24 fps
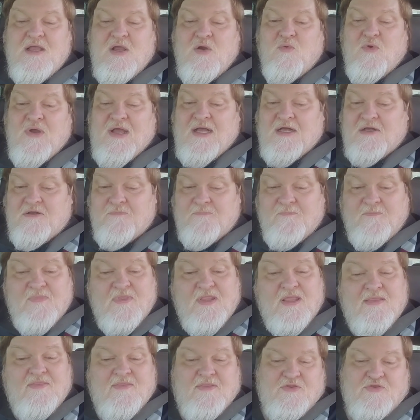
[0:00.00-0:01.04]
Well,
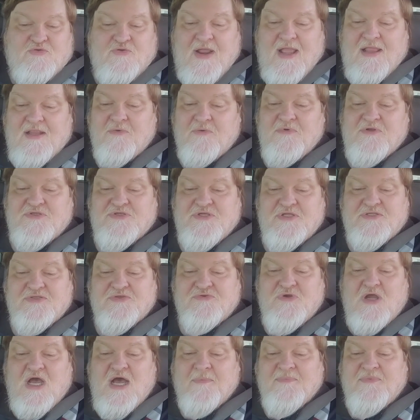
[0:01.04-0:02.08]
the trailer was just
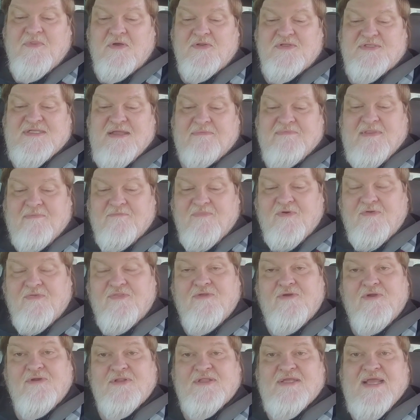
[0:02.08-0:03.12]
dropped on September
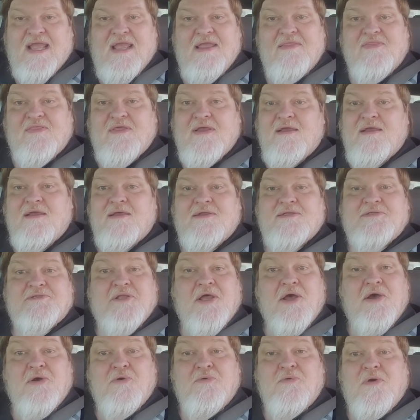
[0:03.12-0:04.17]
13th,
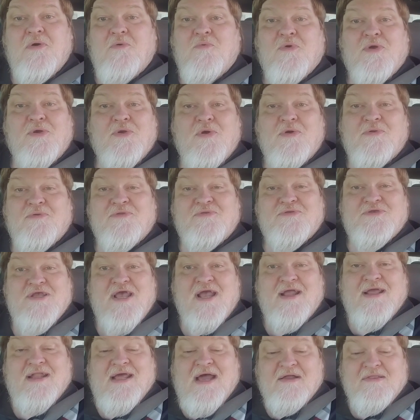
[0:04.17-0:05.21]
so we're going to
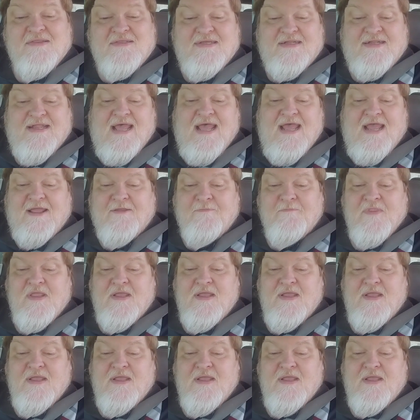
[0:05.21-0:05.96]
check it out today.